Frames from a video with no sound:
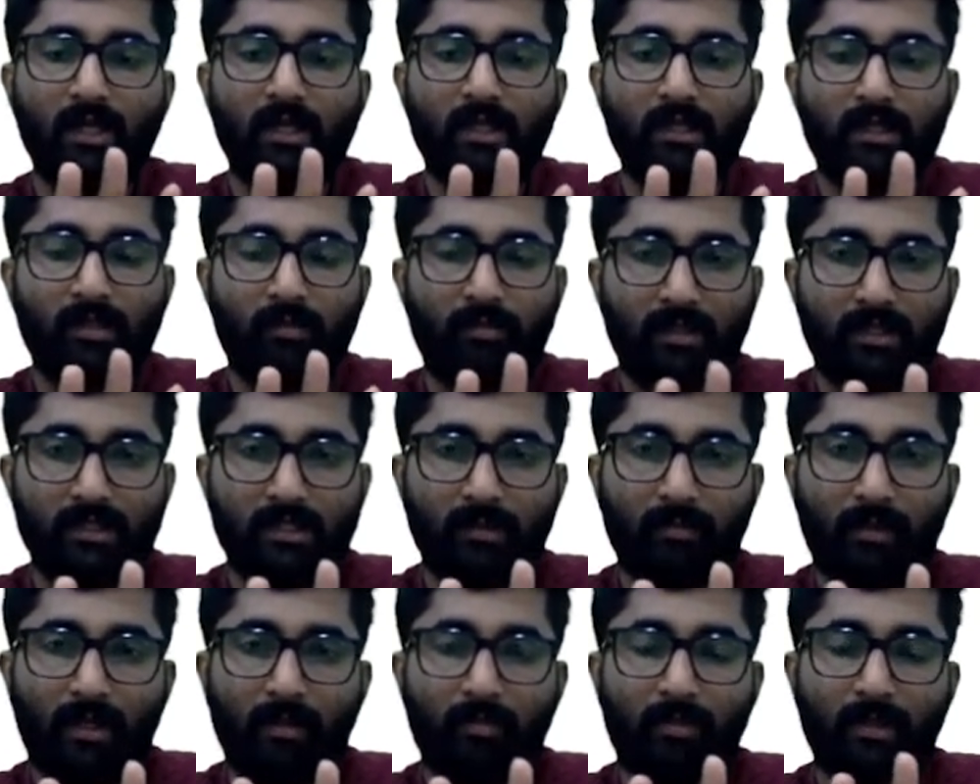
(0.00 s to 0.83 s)
the
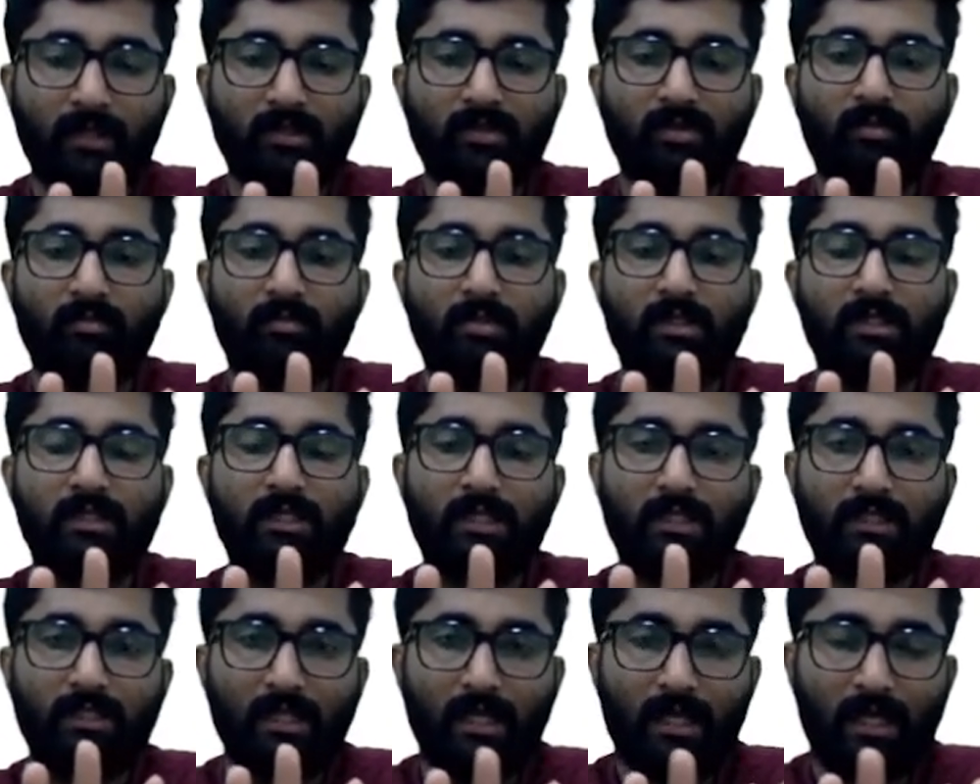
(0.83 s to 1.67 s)
principal place of
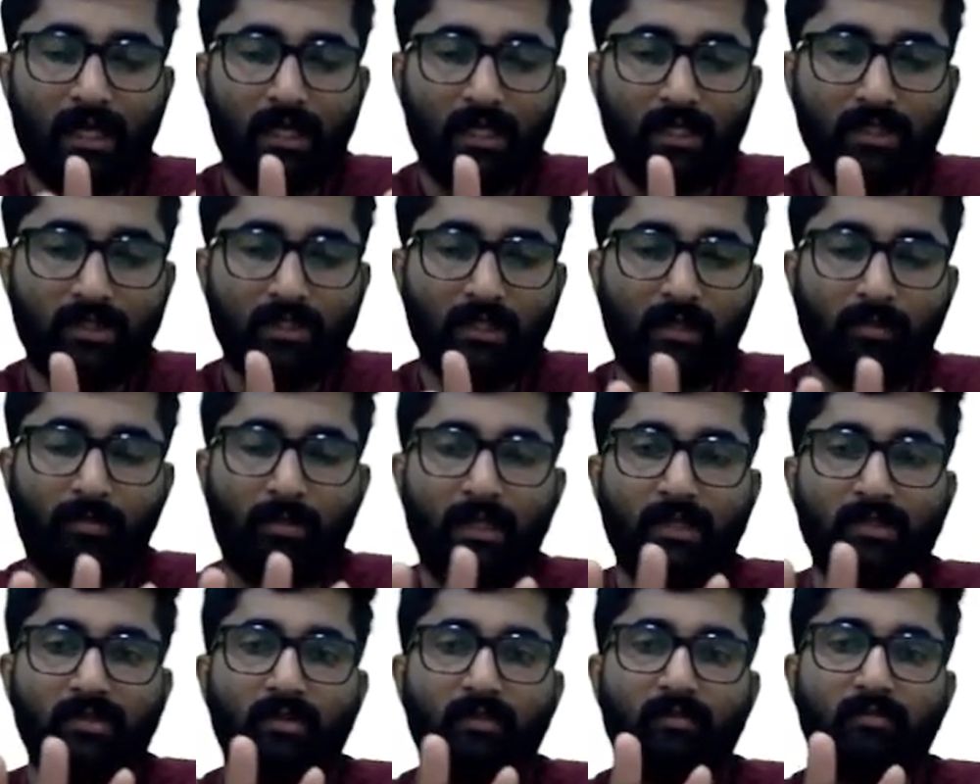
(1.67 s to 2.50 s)
business, additional
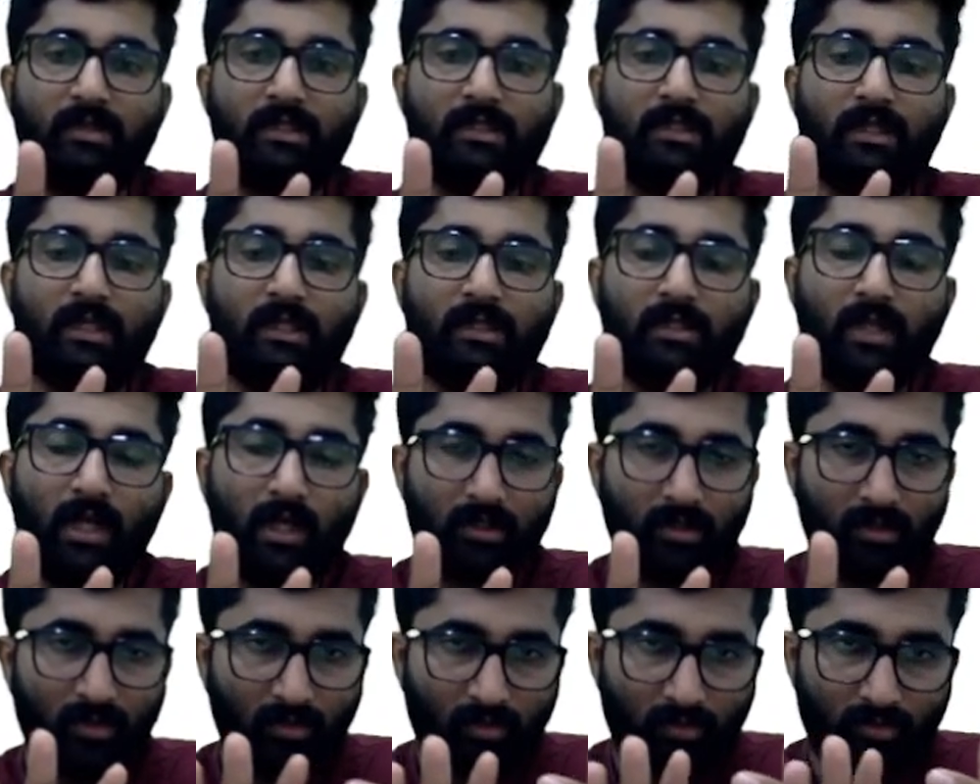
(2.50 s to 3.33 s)
place of business,
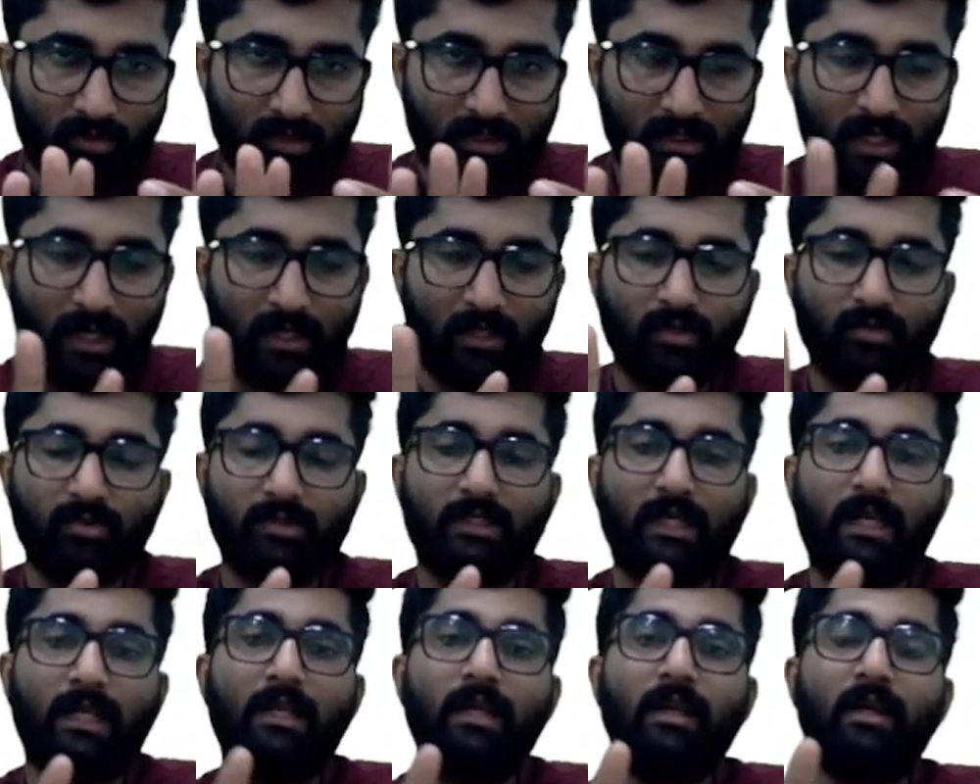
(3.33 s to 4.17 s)
the goods that you
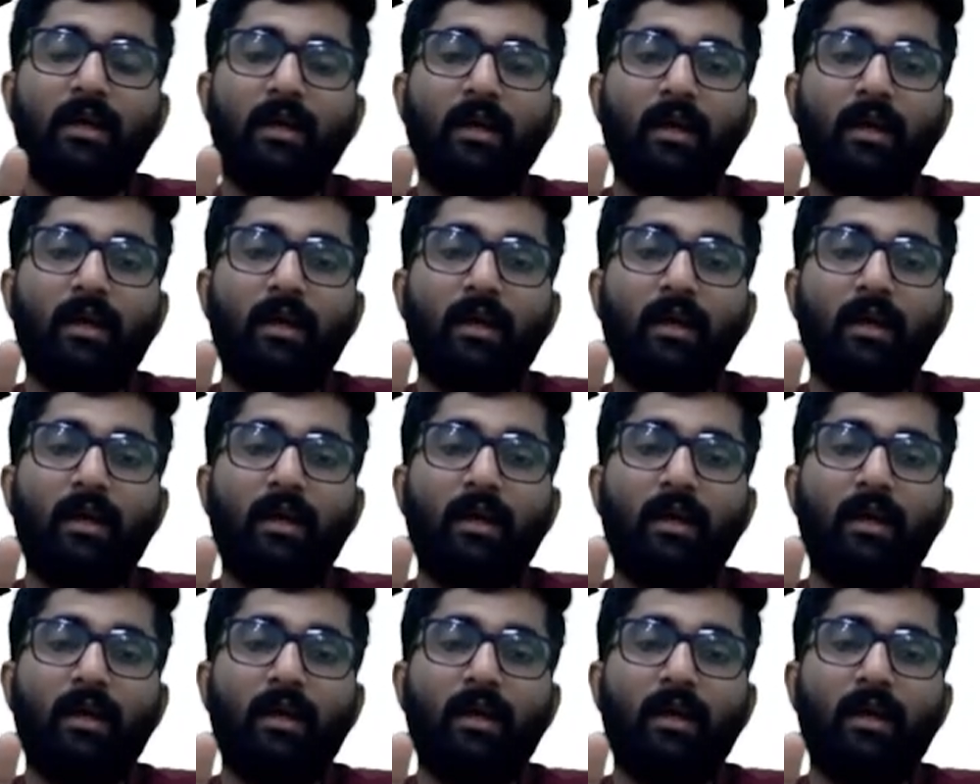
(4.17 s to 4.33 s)
sell,